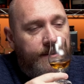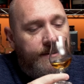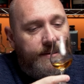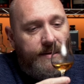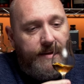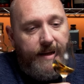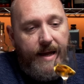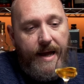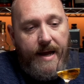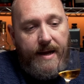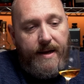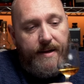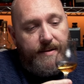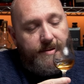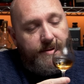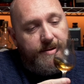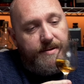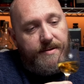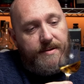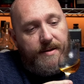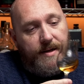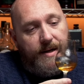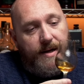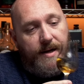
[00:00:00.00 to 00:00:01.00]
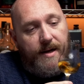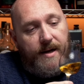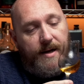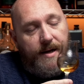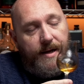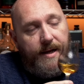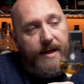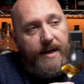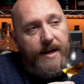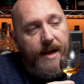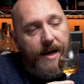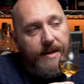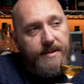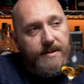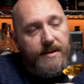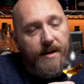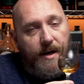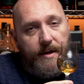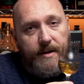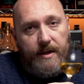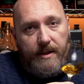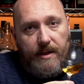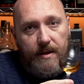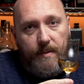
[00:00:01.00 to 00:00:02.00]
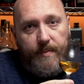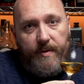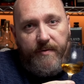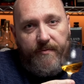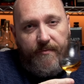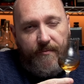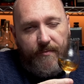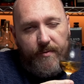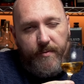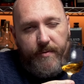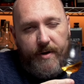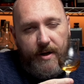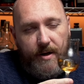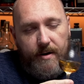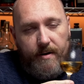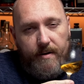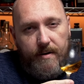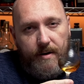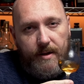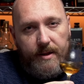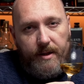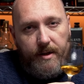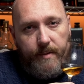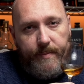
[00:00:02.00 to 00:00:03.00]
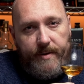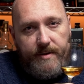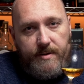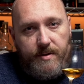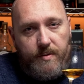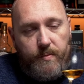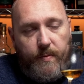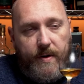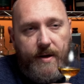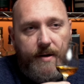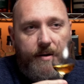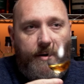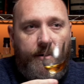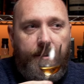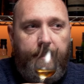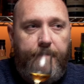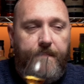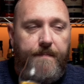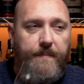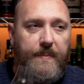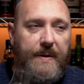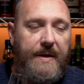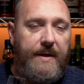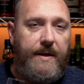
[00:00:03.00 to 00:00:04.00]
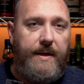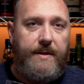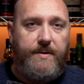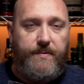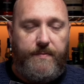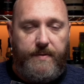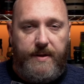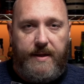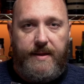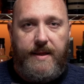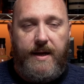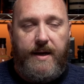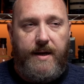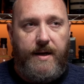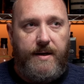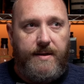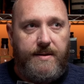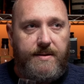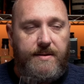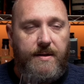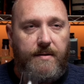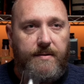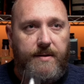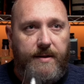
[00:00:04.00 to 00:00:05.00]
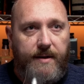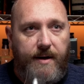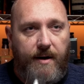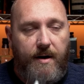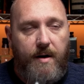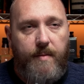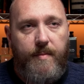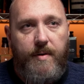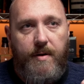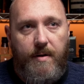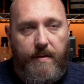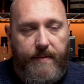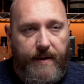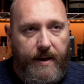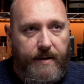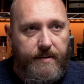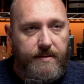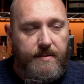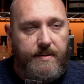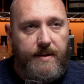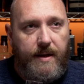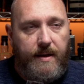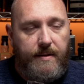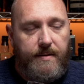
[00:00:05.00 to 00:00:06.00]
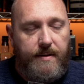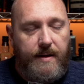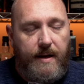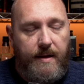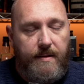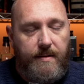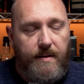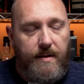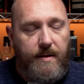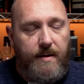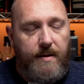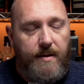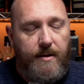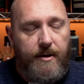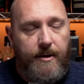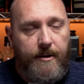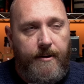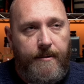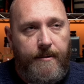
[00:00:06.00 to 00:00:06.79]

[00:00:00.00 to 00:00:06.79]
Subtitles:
yeah, it has gotten a little bit fruitier, a little bit sweeter, but it's really that kind of salted caramel that and the